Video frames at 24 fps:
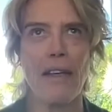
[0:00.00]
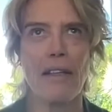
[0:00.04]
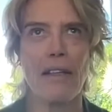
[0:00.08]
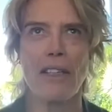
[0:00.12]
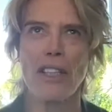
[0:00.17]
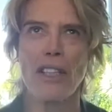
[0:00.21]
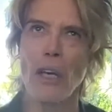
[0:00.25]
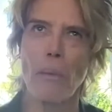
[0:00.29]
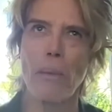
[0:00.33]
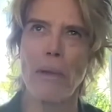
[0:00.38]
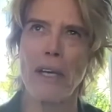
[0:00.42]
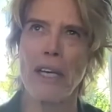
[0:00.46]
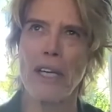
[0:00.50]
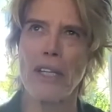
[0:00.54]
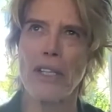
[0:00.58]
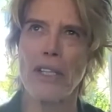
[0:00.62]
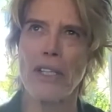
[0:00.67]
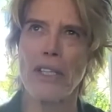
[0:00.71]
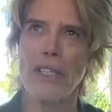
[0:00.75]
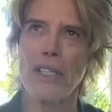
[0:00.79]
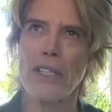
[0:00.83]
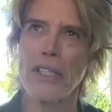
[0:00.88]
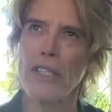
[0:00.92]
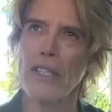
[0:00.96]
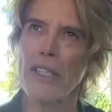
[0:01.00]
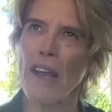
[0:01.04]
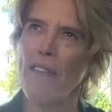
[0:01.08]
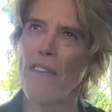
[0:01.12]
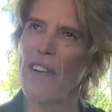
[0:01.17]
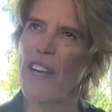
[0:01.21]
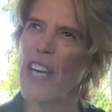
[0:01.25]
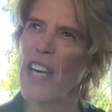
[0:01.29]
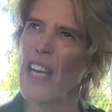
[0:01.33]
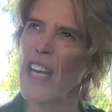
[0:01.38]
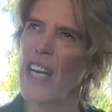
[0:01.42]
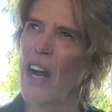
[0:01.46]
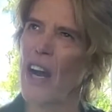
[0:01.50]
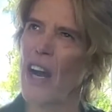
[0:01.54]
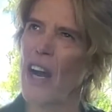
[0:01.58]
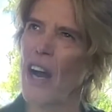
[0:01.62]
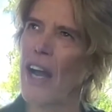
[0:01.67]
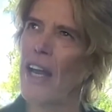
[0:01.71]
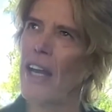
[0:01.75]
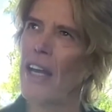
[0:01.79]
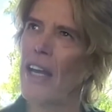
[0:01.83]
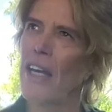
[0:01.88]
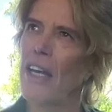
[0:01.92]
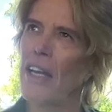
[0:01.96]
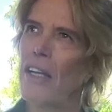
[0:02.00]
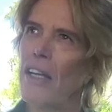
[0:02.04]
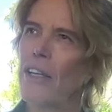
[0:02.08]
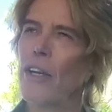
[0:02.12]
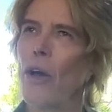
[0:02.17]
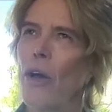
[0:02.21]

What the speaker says: a little bit of 79,